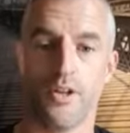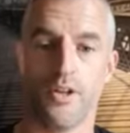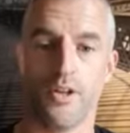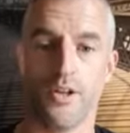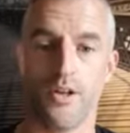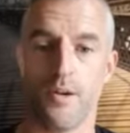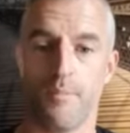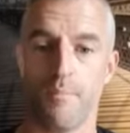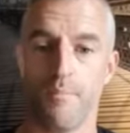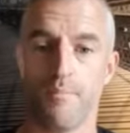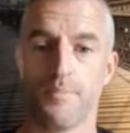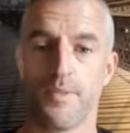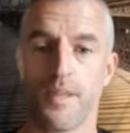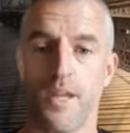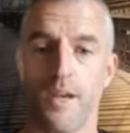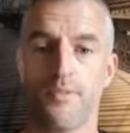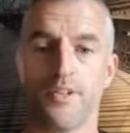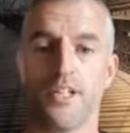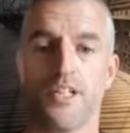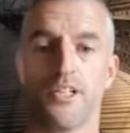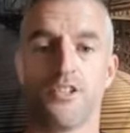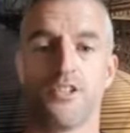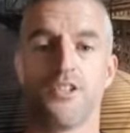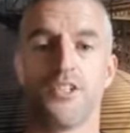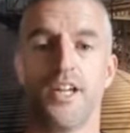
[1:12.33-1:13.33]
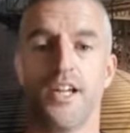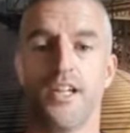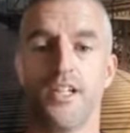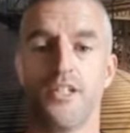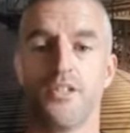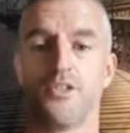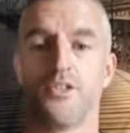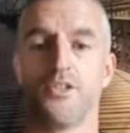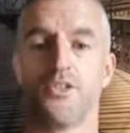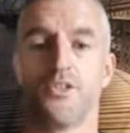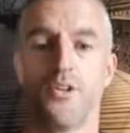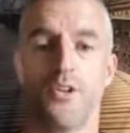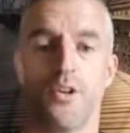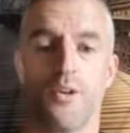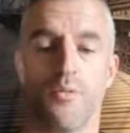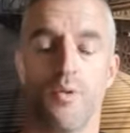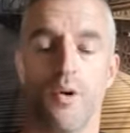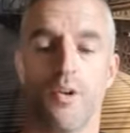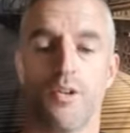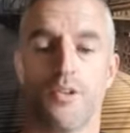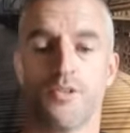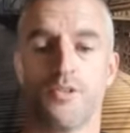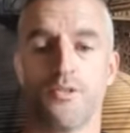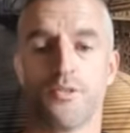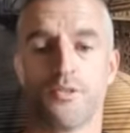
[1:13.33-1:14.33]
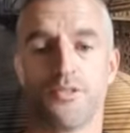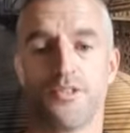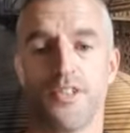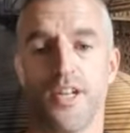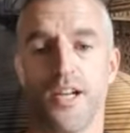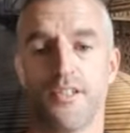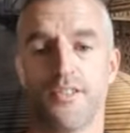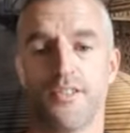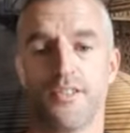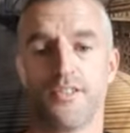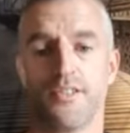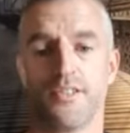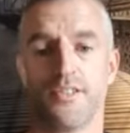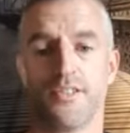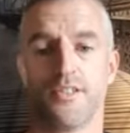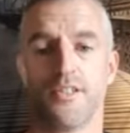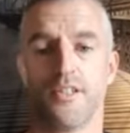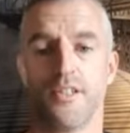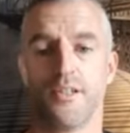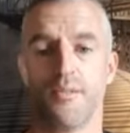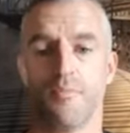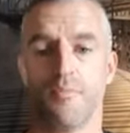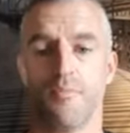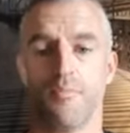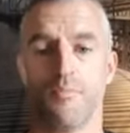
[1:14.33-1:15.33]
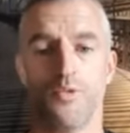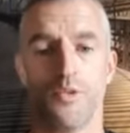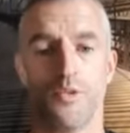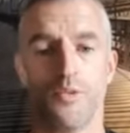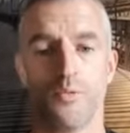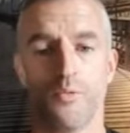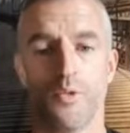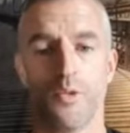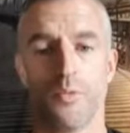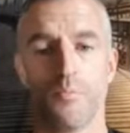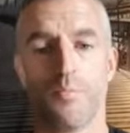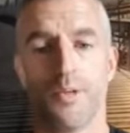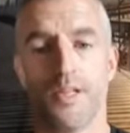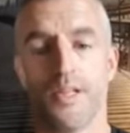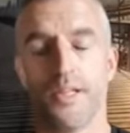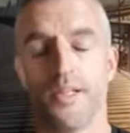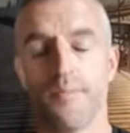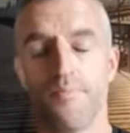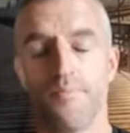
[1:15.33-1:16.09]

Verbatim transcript: um, of each stage of what the success um, route would be.